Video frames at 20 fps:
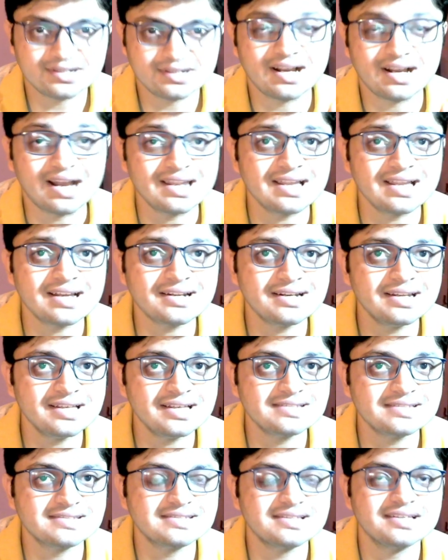
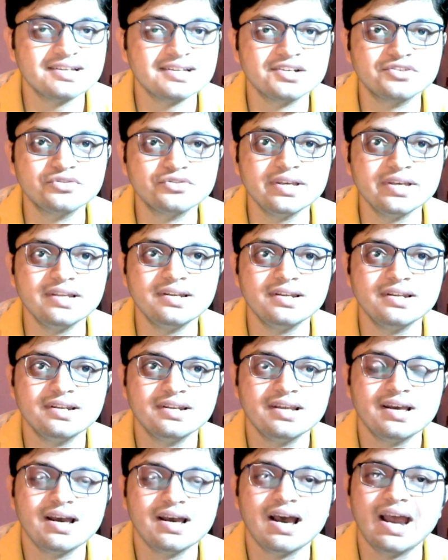colorless green
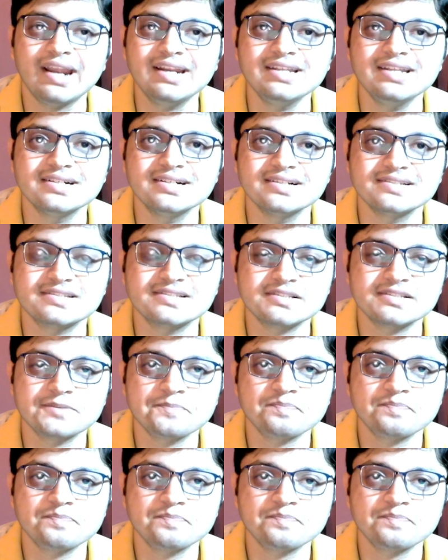ideas